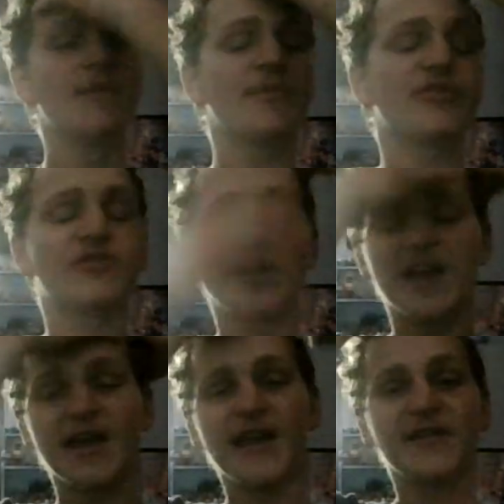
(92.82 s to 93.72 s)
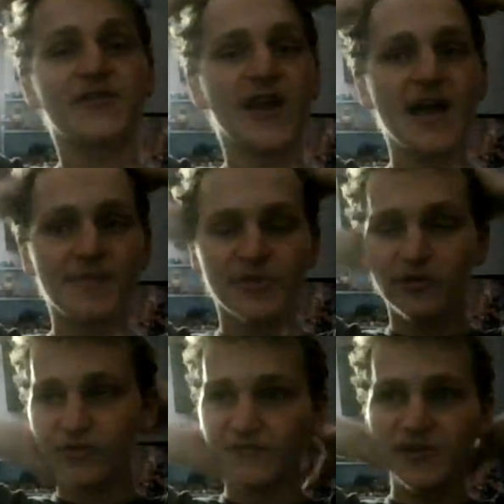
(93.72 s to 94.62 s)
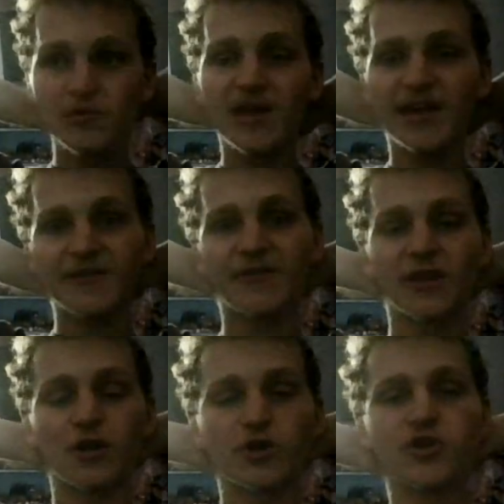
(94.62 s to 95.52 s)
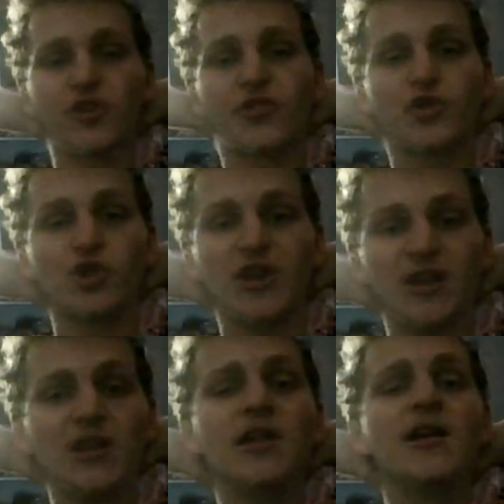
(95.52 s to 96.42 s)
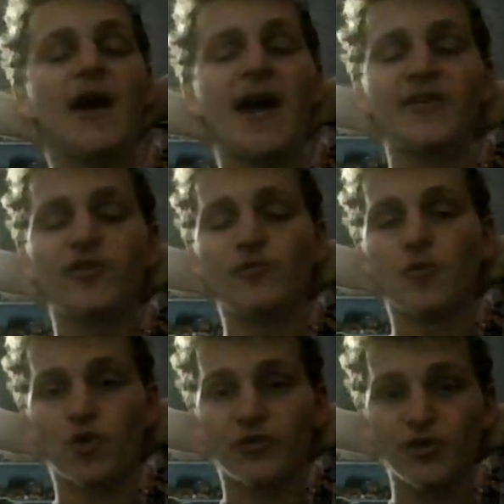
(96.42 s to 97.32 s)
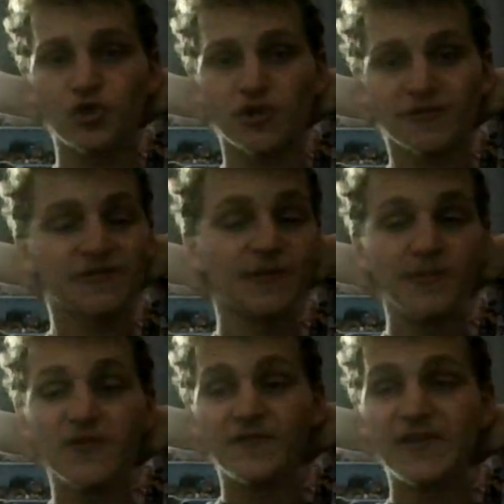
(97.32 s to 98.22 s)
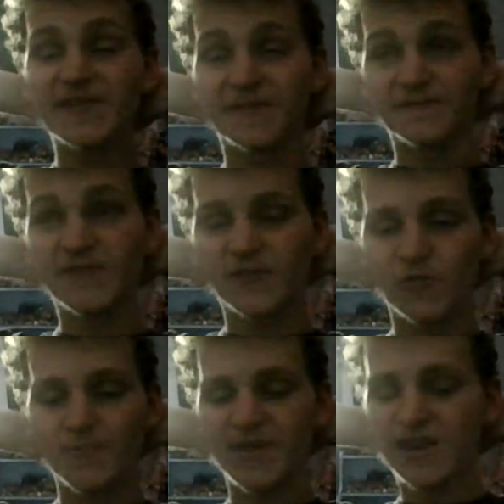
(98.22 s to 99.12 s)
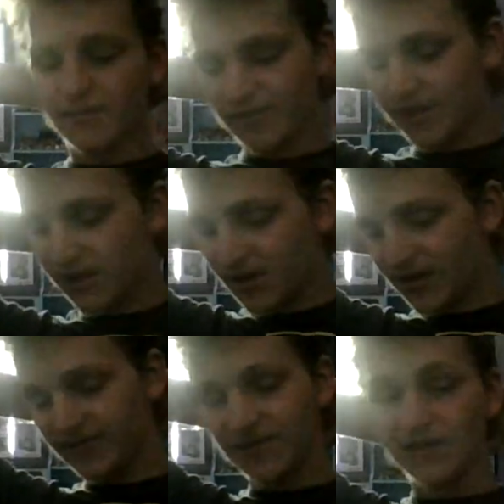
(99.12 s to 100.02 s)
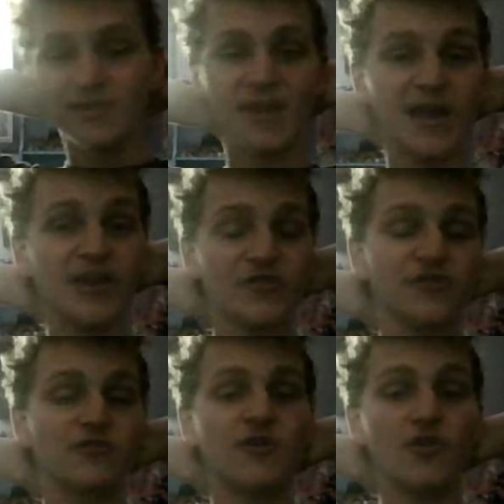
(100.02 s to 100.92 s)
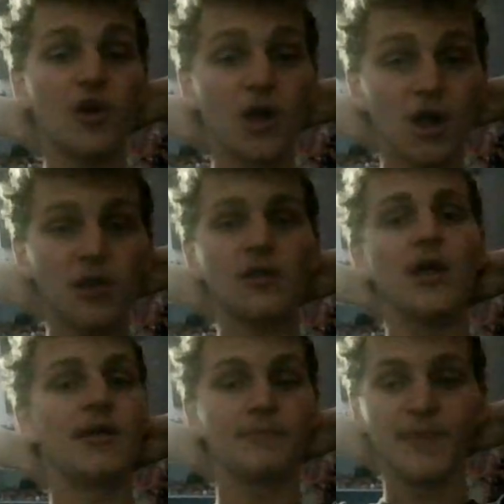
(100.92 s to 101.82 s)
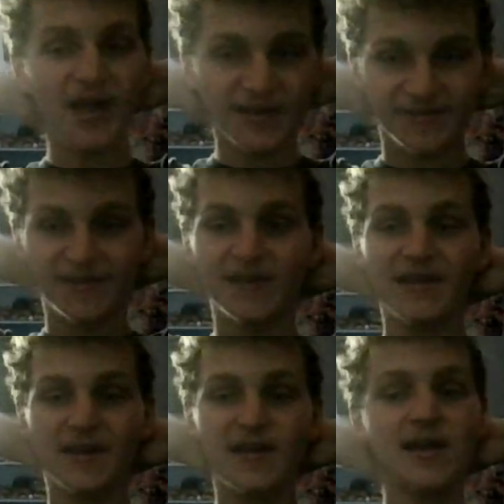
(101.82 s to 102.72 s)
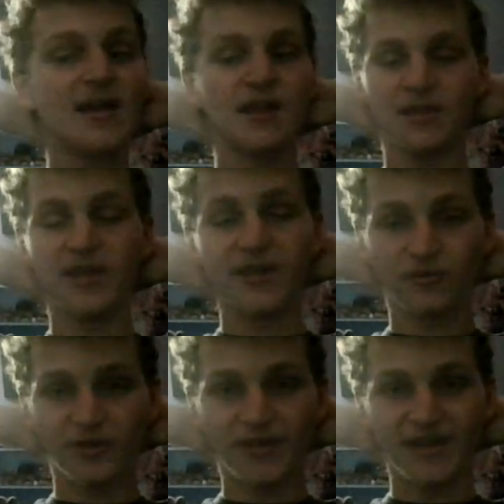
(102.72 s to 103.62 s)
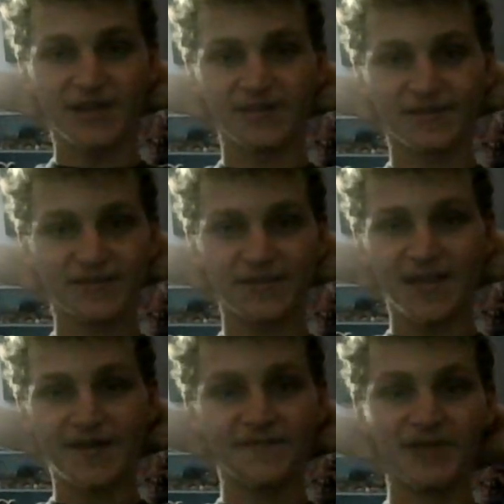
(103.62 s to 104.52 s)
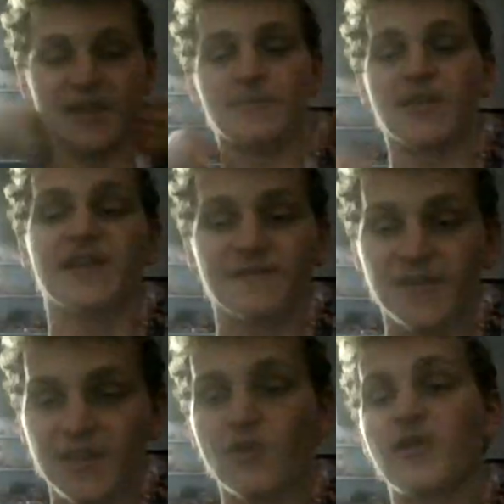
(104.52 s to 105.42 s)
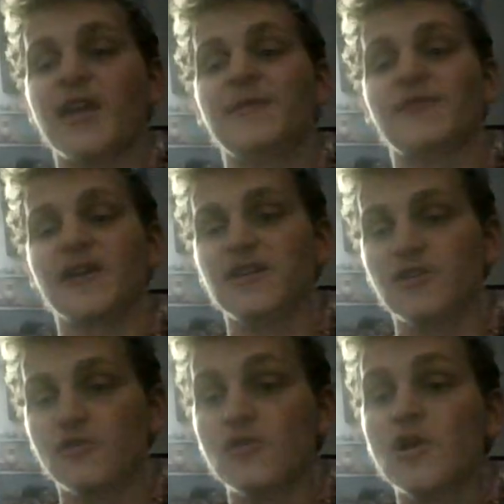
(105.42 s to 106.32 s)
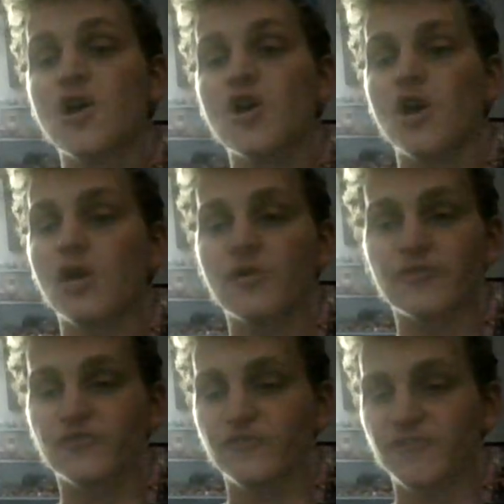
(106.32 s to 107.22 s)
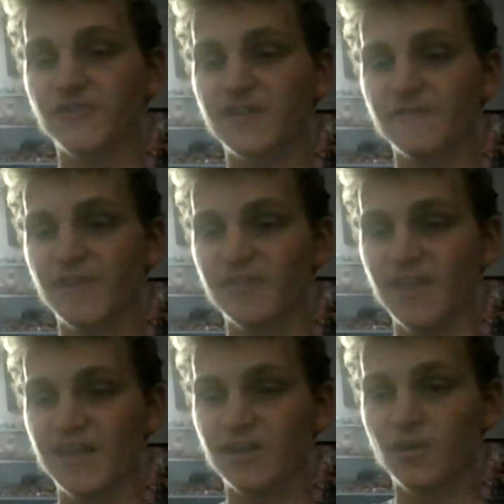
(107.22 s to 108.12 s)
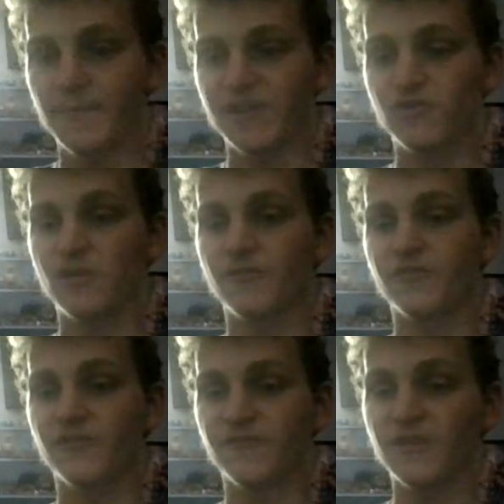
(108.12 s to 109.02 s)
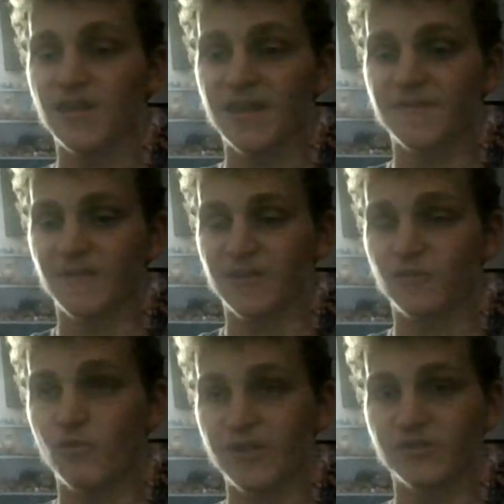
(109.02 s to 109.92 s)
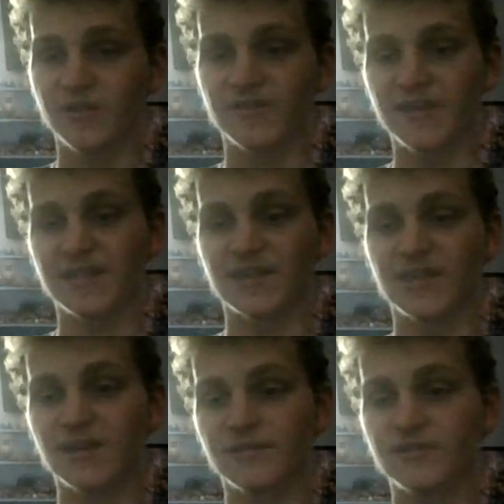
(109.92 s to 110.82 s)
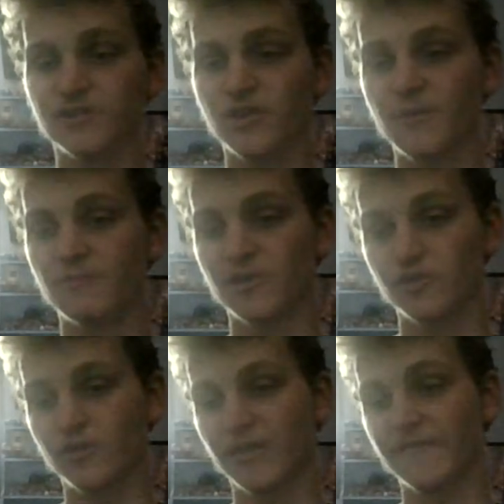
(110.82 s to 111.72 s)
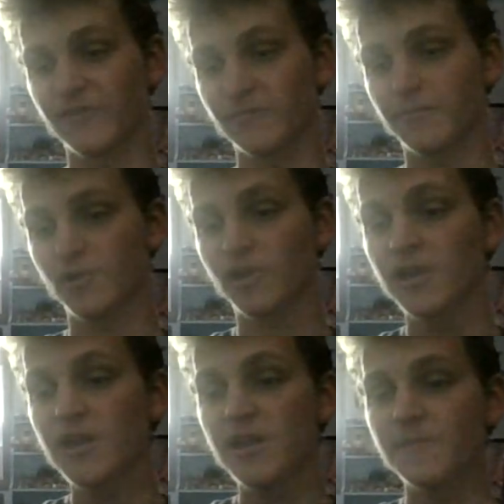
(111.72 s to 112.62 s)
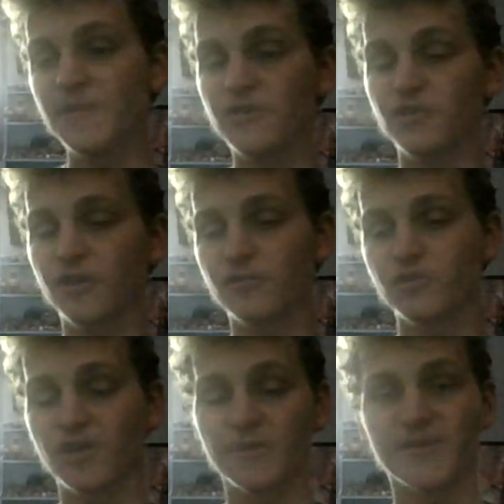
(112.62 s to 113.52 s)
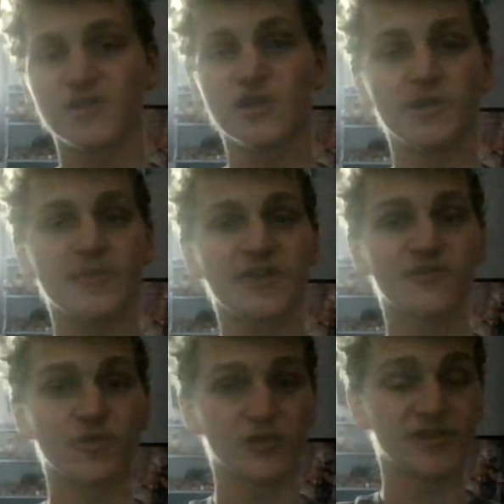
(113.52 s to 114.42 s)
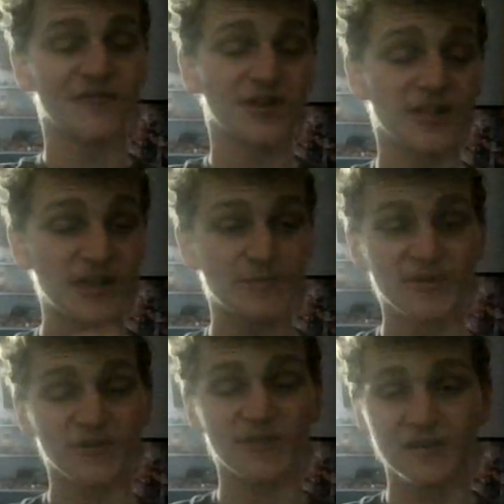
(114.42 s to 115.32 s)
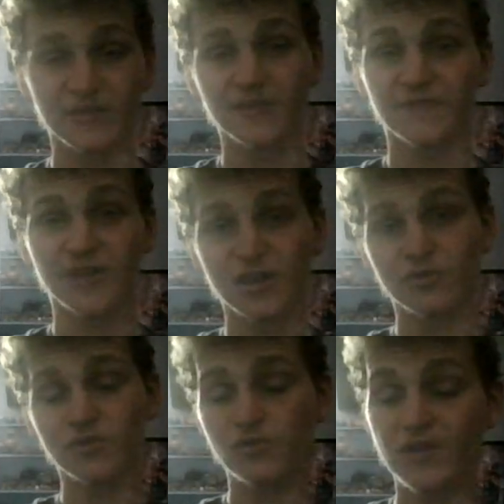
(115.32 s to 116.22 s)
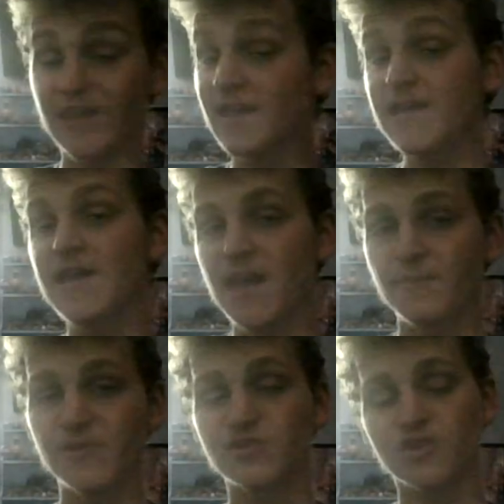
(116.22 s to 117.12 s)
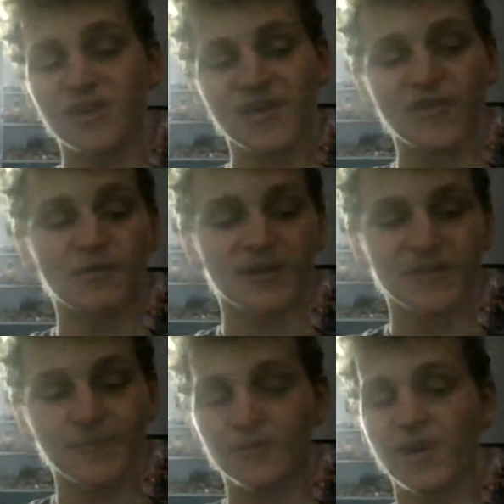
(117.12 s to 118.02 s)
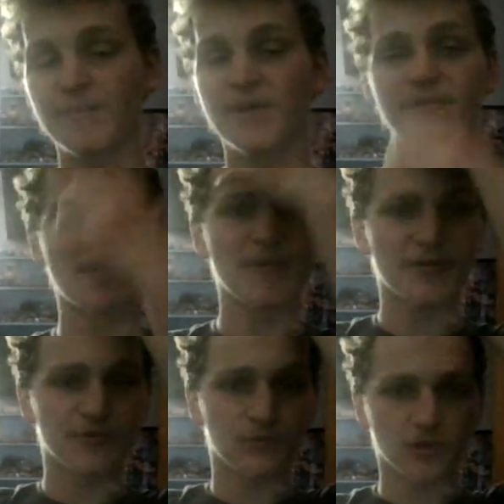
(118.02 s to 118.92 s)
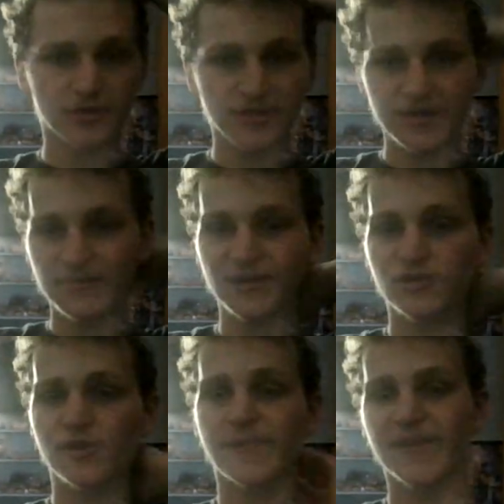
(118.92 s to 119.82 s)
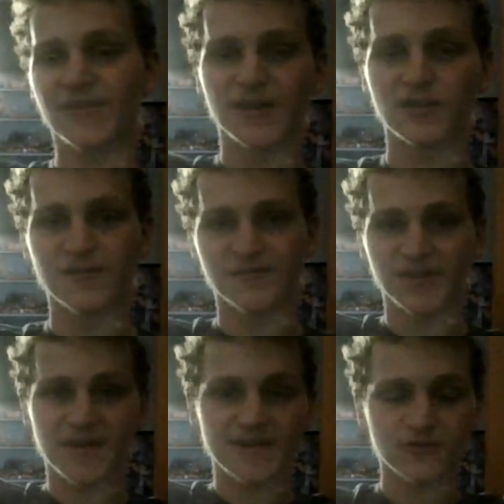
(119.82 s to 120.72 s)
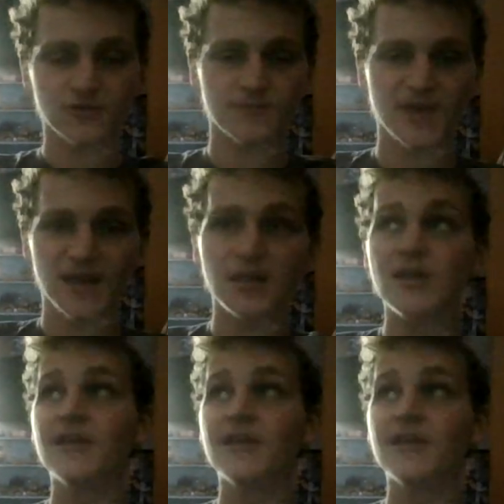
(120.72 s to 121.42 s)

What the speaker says: so yeah, guys, those of you guys that are new to the channel, I do more than just movies and physical media related content. I also do haul, unboxing, Lego related stuff, and I play video games. I do all sorts of stuff like that here on my channel. So if you guys like to watch anything like that on YouTube and want to show your love and support, be sure to go check out my channel because there will definitely be something in there for you to enjoy. And be sure you hit that red subscribe button, but most importantly, make sure you press the notification bell